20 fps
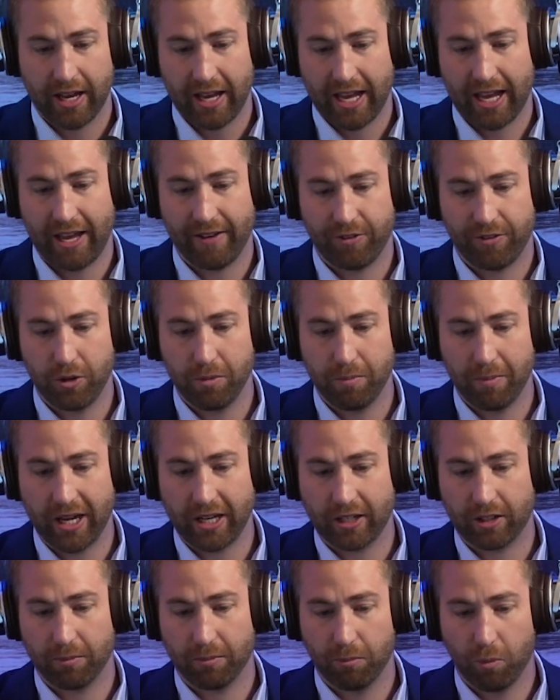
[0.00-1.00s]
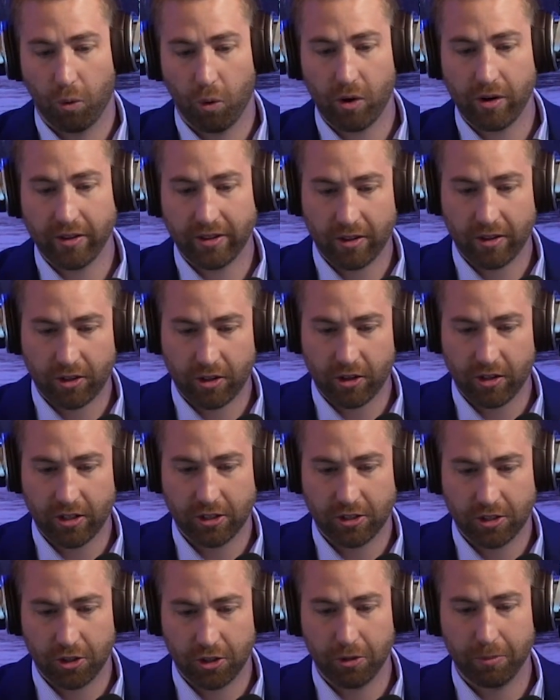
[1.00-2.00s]
If you make more than
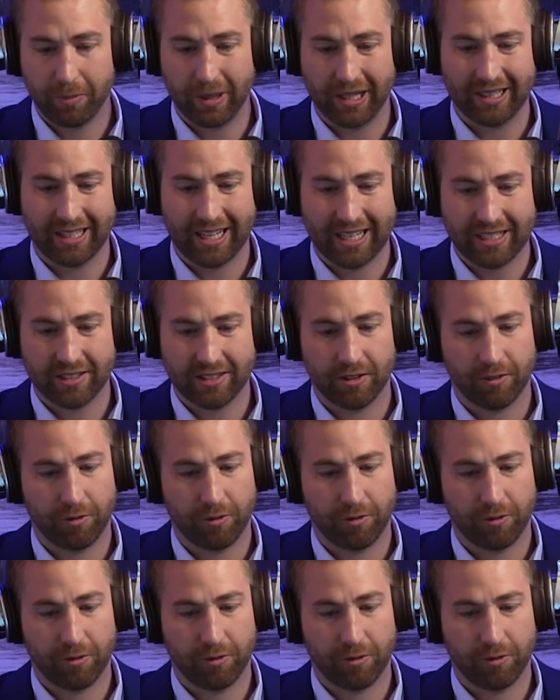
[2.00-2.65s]
32 but less than